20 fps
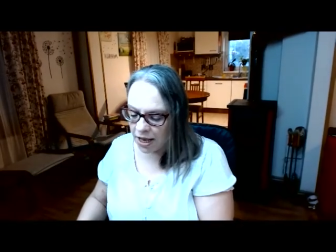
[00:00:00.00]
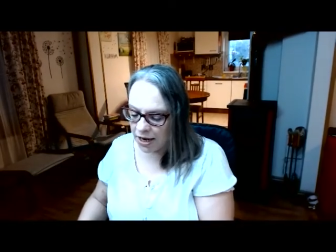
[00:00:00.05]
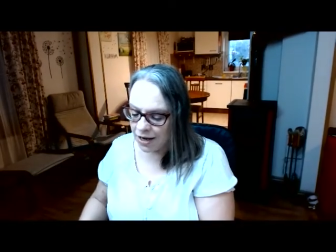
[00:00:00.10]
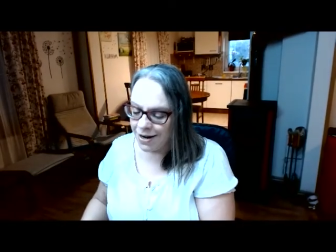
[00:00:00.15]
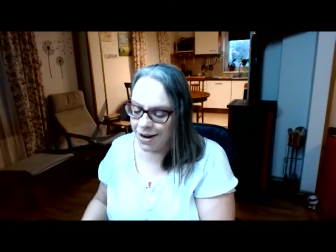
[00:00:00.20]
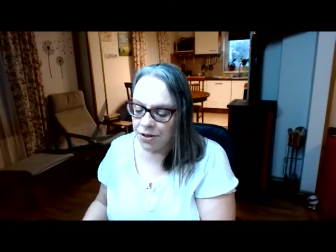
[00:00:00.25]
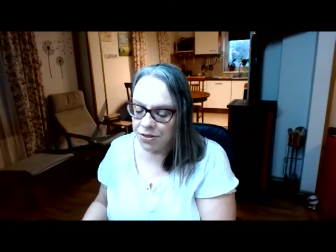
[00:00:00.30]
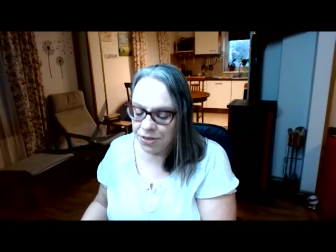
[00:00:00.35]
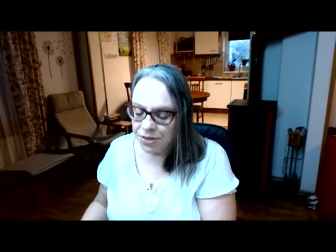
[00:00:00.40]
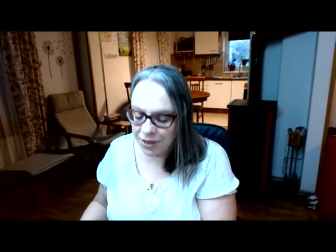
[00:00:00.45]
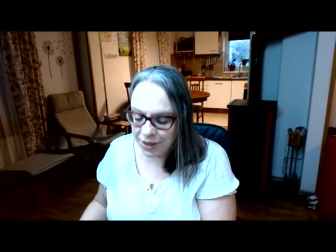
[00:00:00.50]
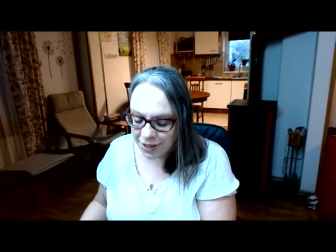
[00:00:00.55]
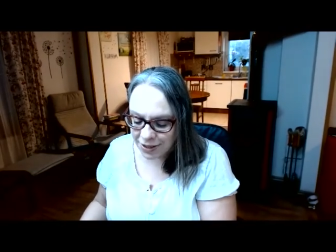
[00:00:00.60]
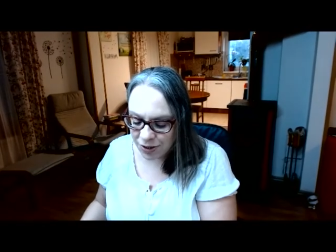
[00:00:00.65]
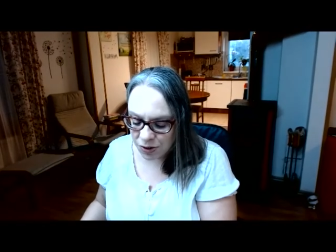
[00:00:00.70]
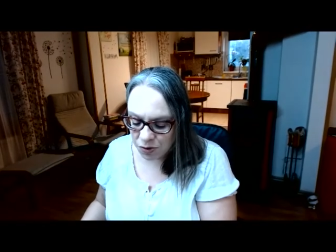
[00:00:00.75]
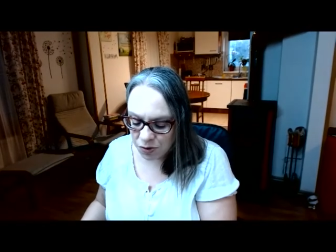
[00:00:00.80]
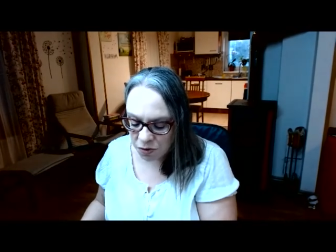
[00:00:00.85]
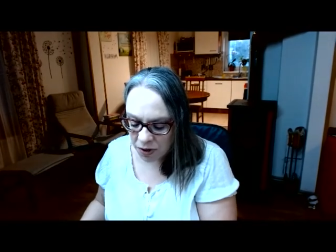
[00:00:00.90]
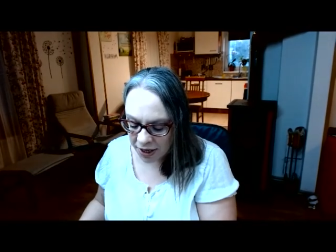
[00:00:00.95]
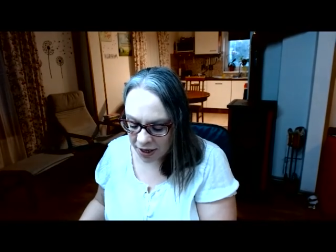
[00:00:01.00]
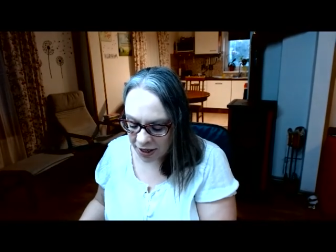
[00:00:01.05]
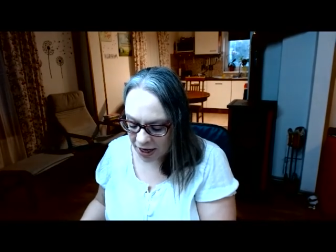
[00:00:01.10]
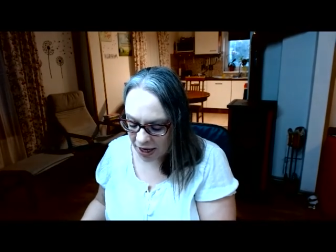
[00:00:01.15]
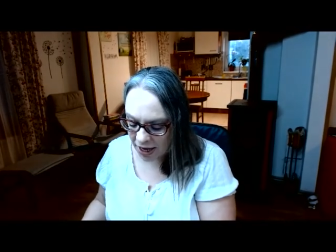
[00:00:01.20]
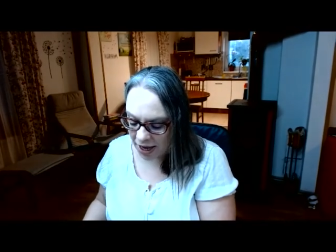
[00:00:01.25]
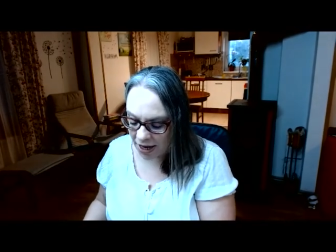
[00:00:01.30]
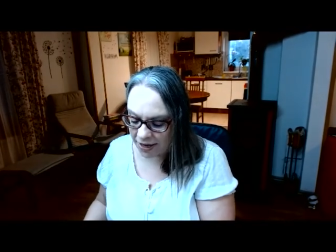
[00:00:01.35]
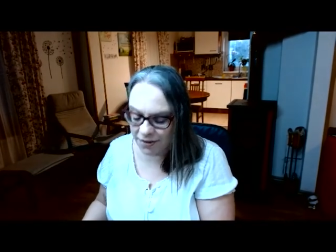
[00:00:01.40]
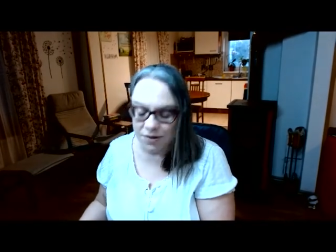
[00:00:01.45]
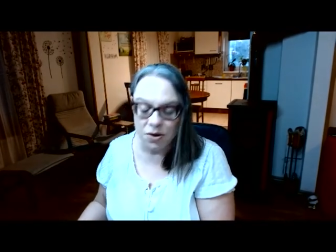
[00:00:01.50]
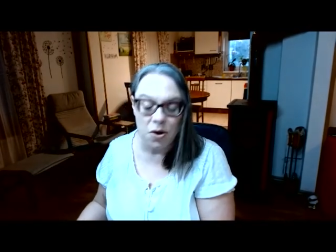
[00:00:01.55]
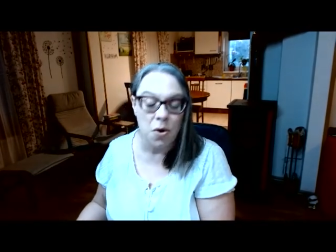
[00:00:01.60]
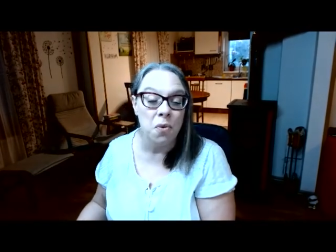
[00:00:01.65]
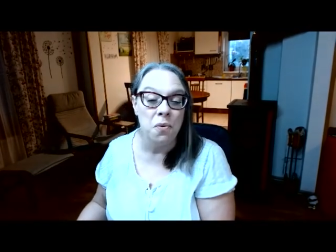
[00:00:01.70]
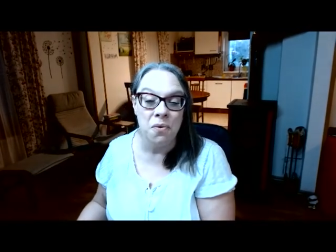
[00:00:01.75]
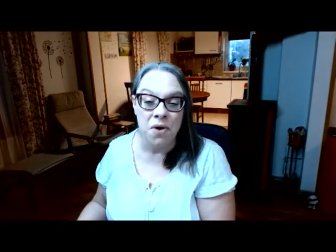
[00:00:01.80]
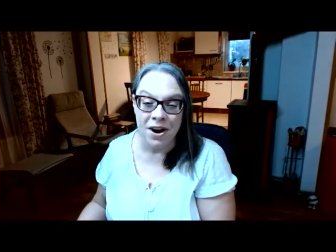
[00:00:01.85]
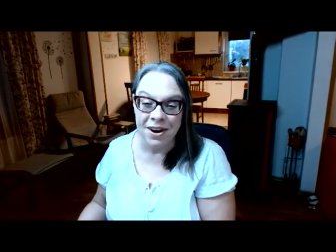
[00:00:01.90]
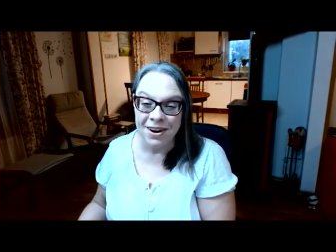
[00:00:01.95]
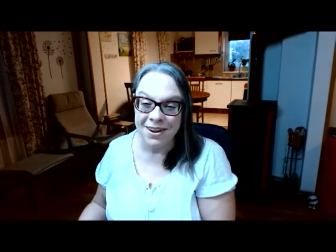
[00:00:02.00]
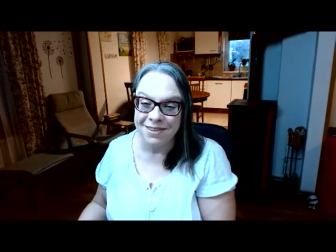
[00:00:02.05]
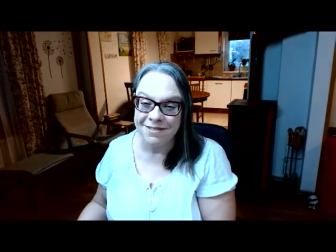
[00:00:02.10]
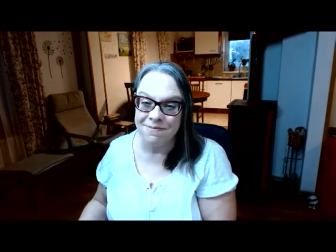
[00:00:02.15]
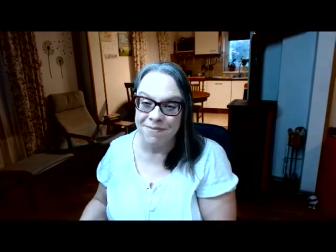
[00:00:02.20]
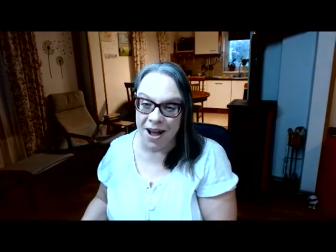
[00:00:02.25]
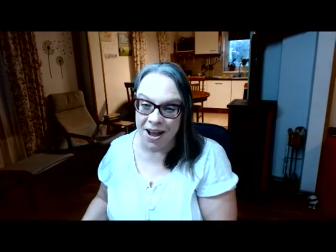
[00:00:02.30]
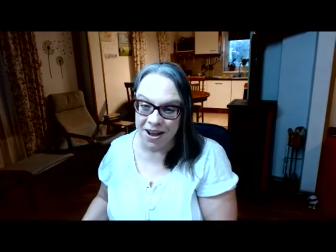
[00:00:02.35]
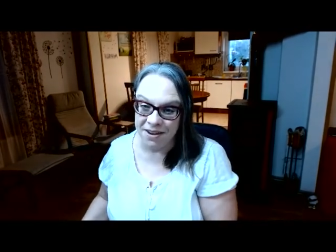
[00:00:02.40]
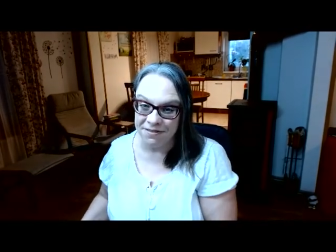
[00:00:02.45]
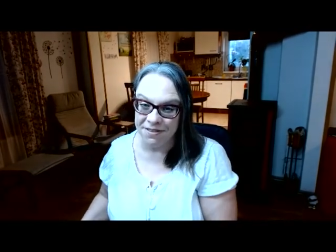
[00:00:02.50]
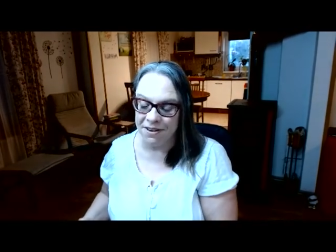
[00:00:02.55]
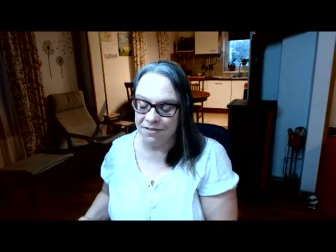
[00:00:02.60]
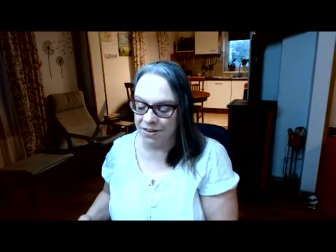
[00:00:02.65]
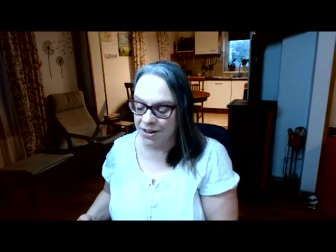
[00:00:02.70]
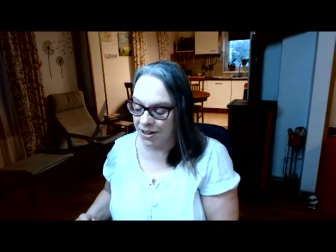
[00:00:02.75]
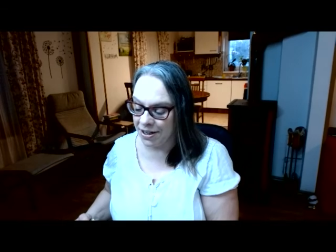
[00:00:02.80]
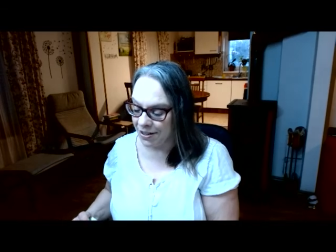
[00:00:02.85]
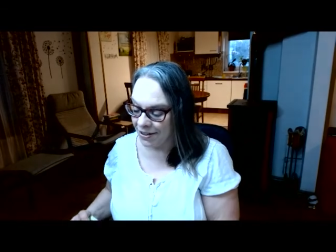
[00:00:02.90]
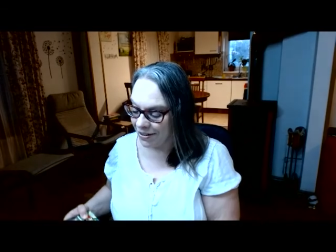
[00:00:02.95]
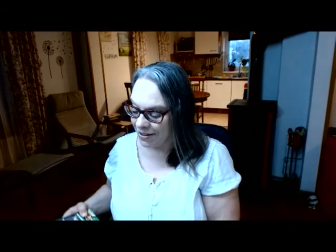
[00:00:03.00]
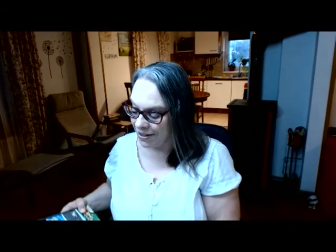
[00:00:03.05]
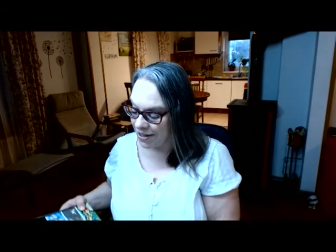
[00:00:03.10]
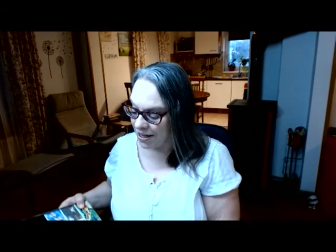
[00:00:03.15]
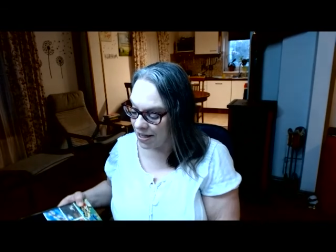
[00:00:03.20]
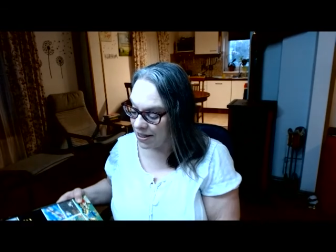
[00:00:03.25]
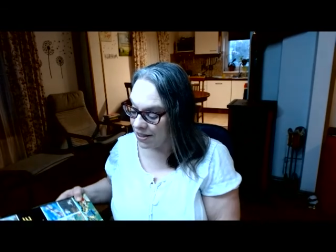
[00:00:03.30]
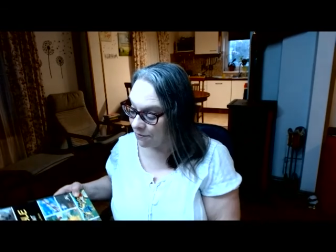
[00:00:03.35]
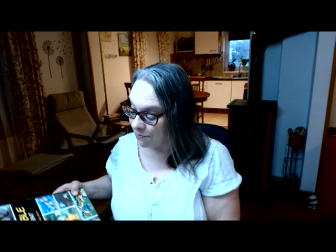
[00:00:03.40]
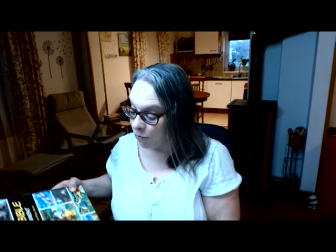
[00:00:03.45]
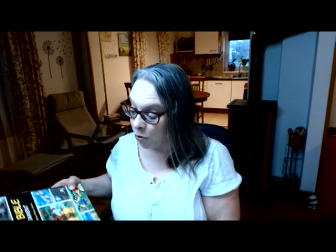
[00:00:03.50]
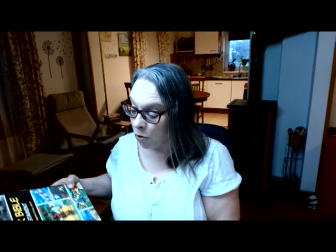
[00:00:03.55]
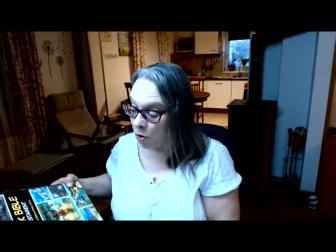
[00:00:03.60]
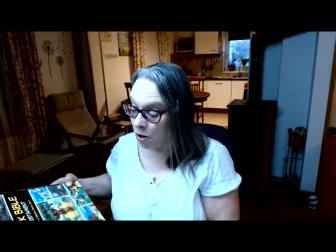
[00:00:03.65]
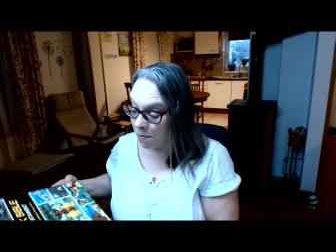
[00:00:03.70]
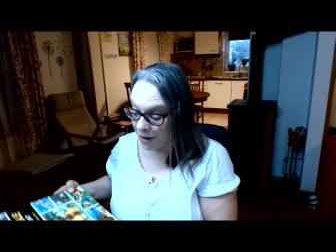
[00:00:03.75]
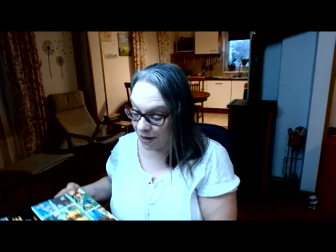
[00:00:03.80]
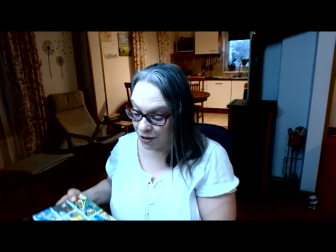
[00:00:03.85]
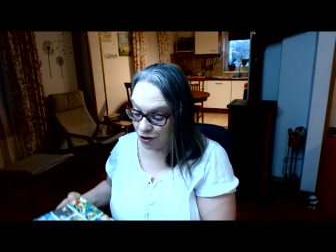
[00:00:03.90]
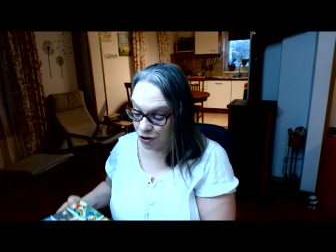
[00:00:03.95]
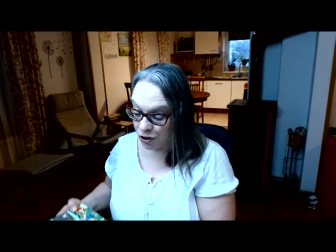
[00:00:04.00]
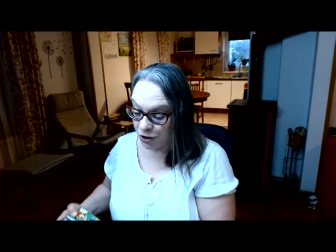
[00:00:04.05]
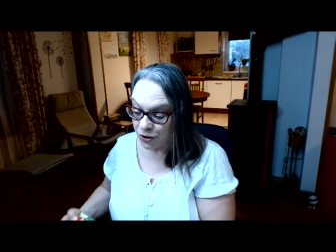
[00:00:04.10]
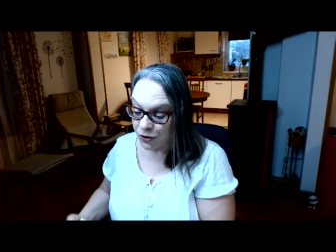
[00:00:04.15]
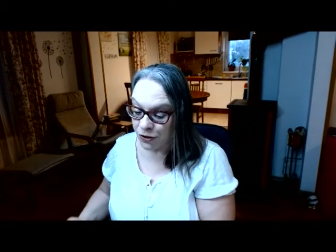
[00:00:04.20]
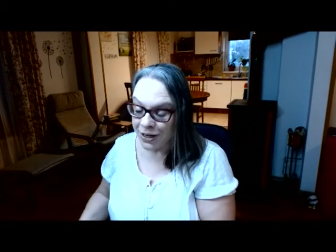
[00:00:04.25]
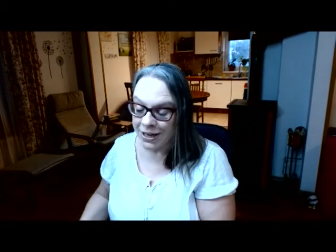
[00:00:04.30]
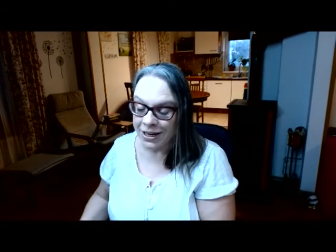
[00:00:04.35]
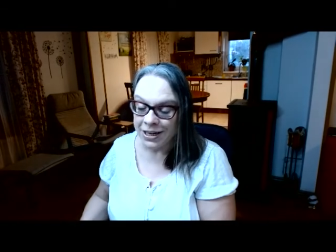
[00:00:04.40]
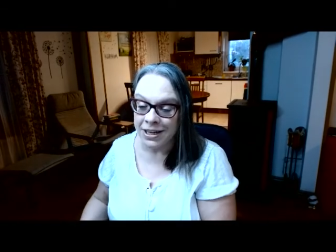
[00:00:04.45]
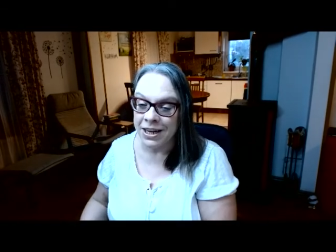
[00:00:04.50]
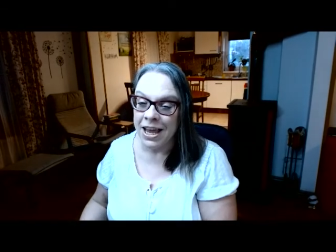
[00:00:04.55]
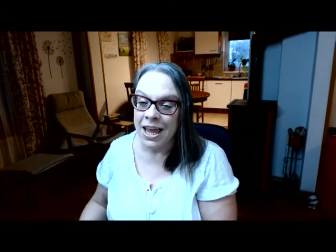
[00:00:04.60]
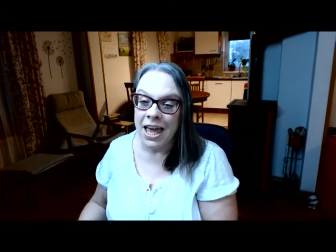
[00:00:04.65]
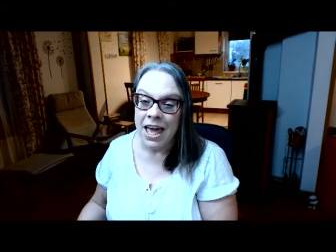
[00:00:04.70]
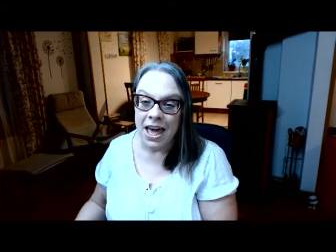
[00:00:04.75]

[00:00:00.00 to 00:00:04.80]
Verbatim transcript: Now, this one is one of my favorites for my children,